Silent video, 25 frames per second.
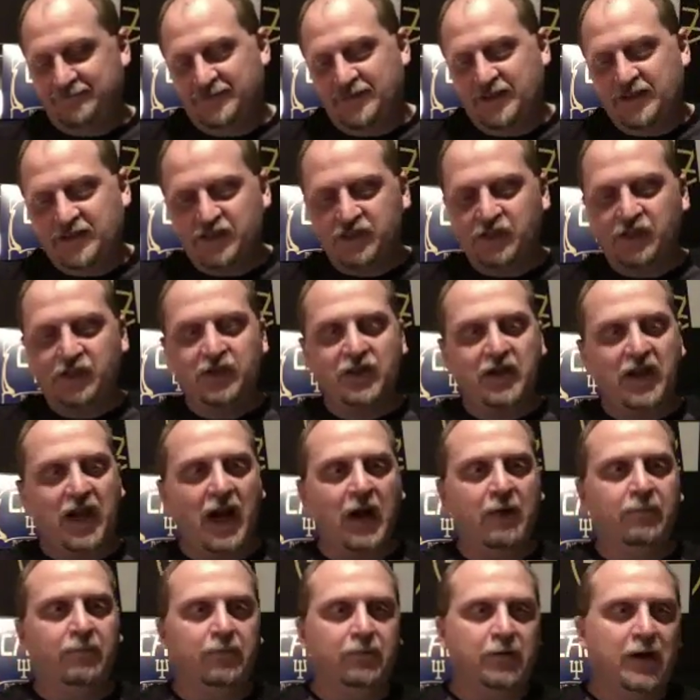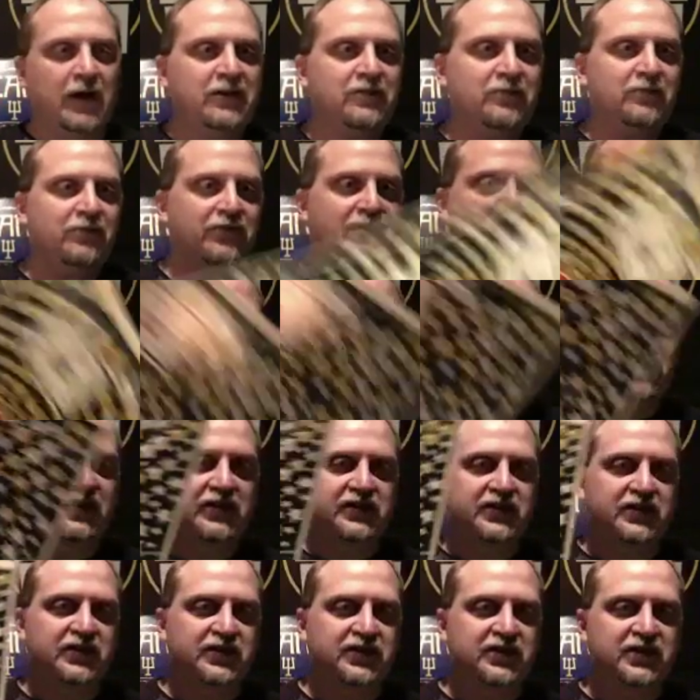It's a good album. I don't think that
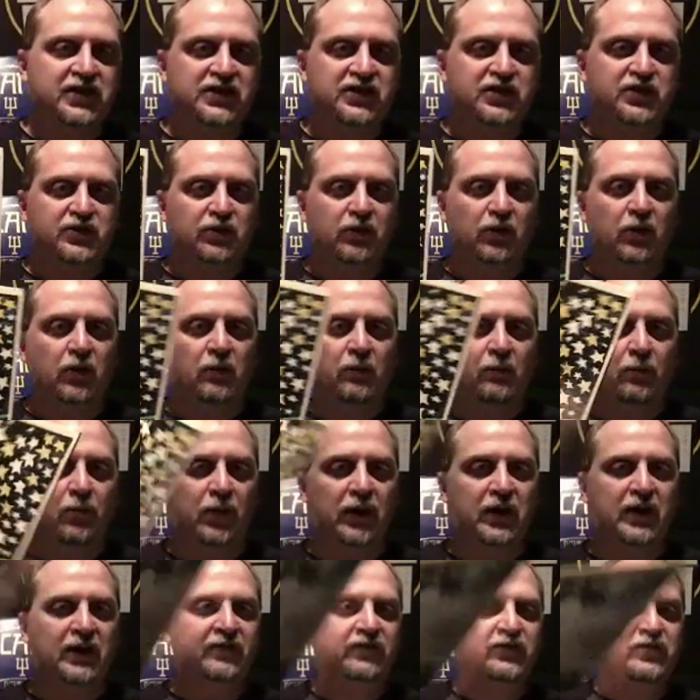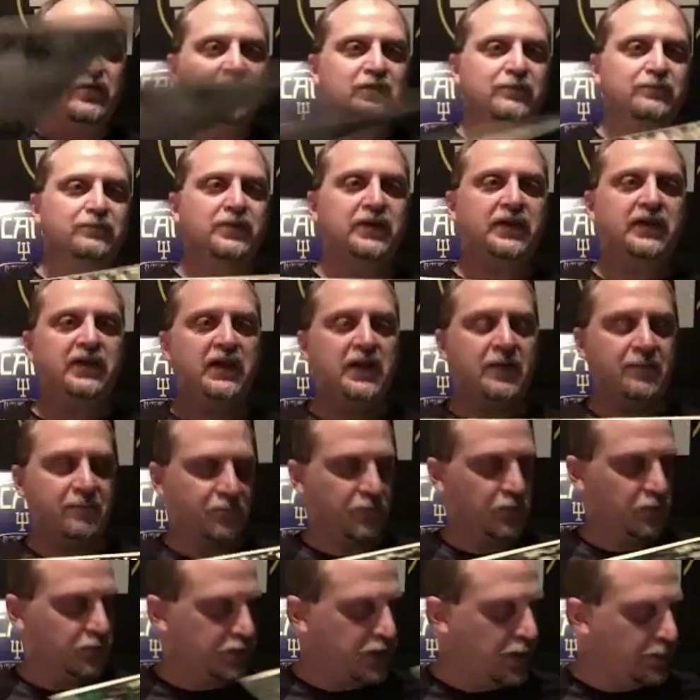it's essential, but if you can pick it
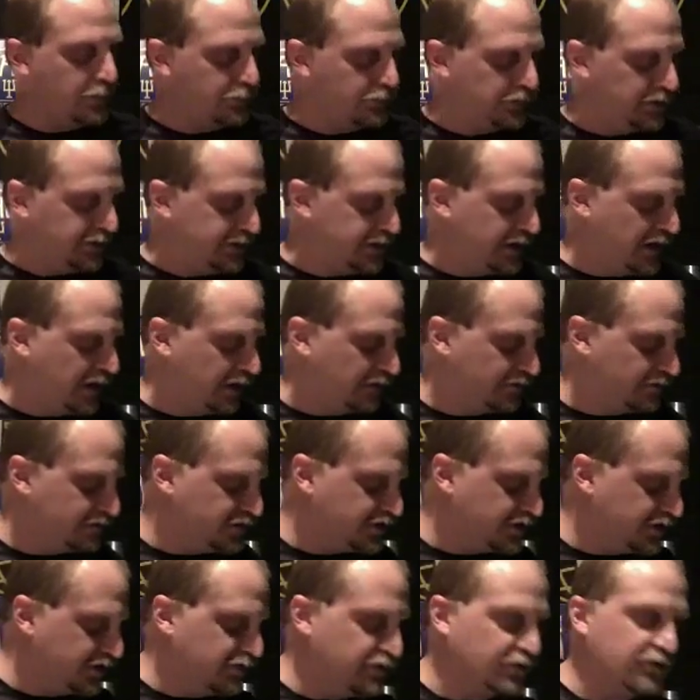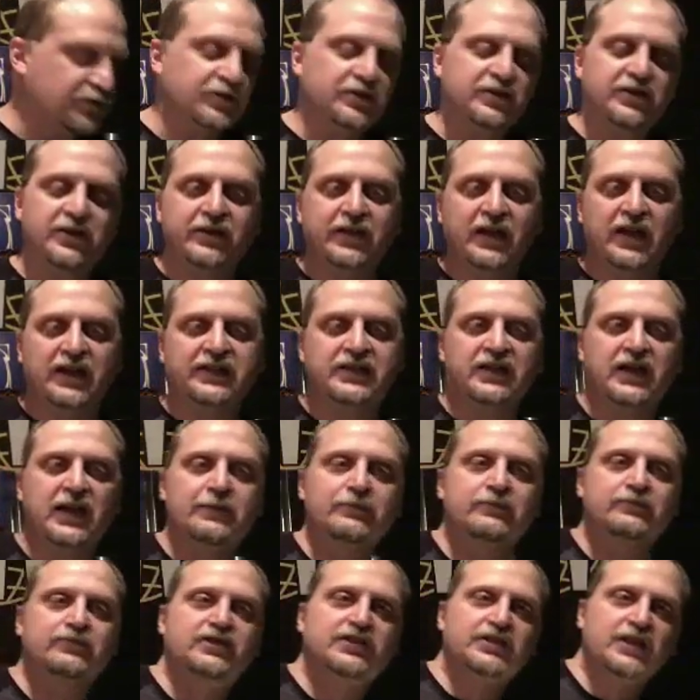up for a couple of dollars and you're into that
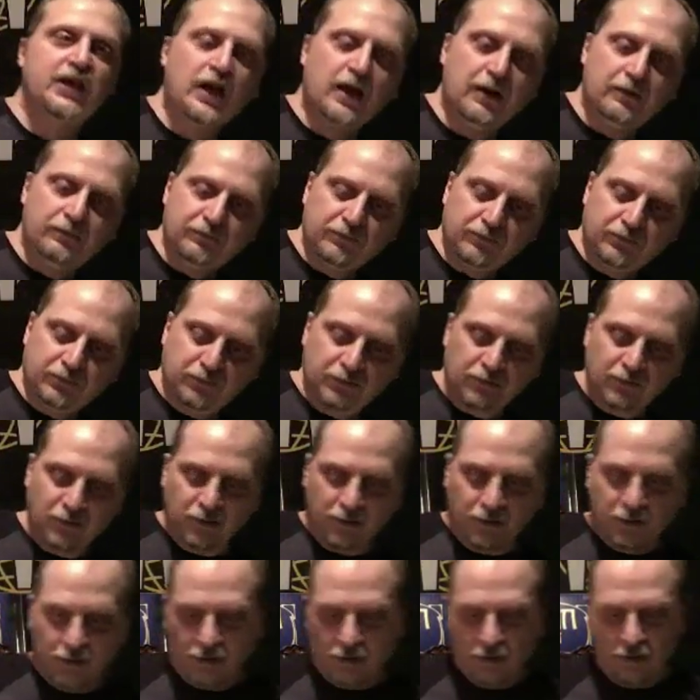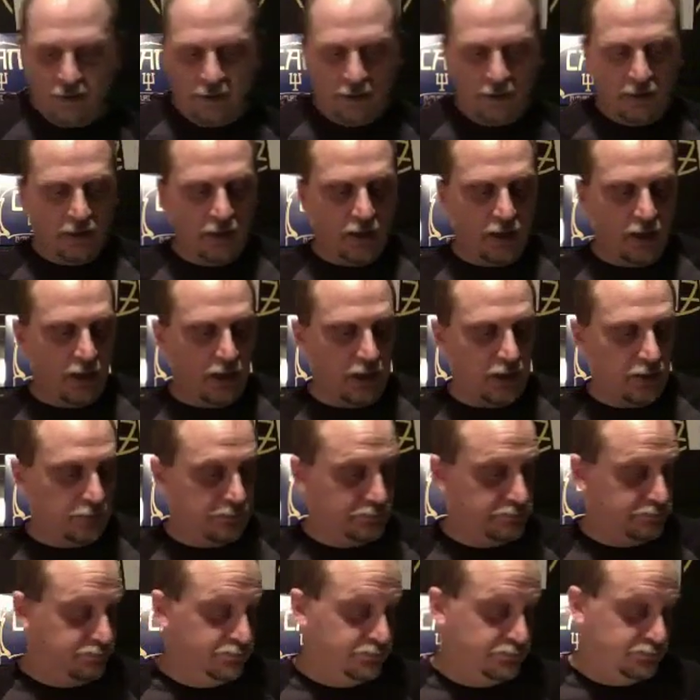type of stuff, I
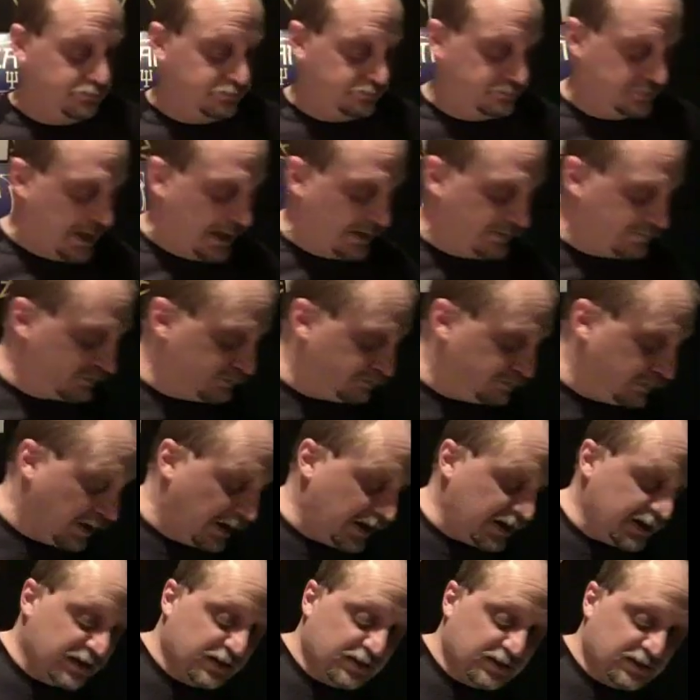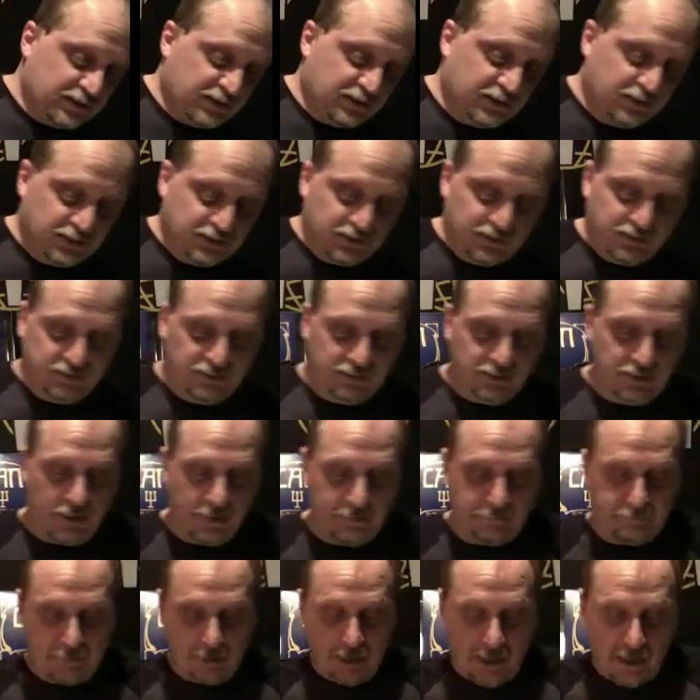would buy it.
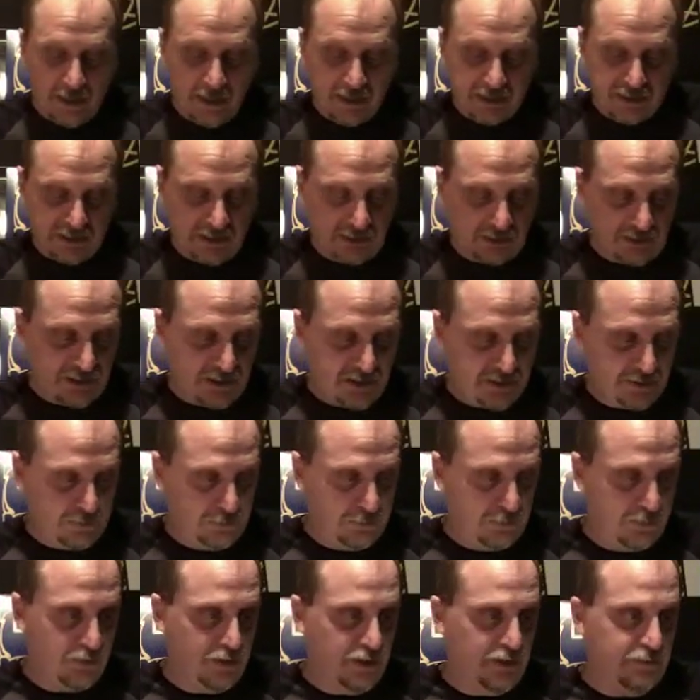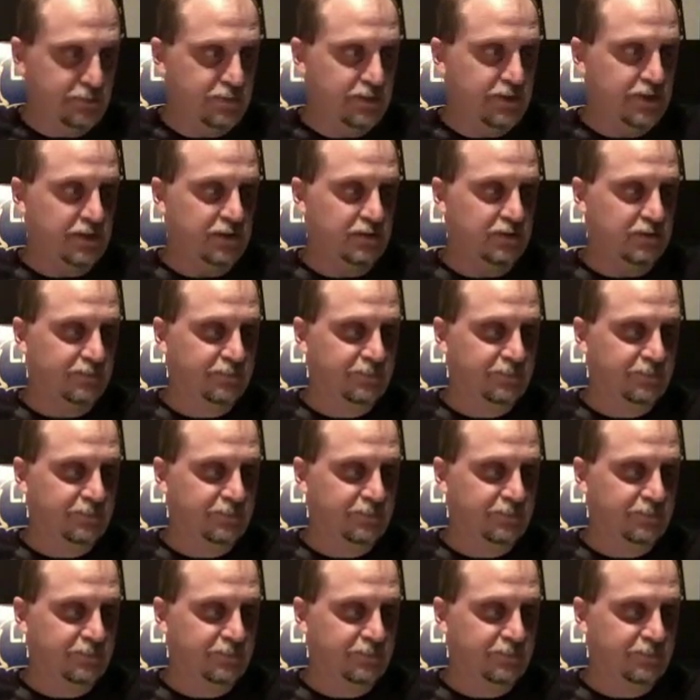I actually listened to it quite a bit.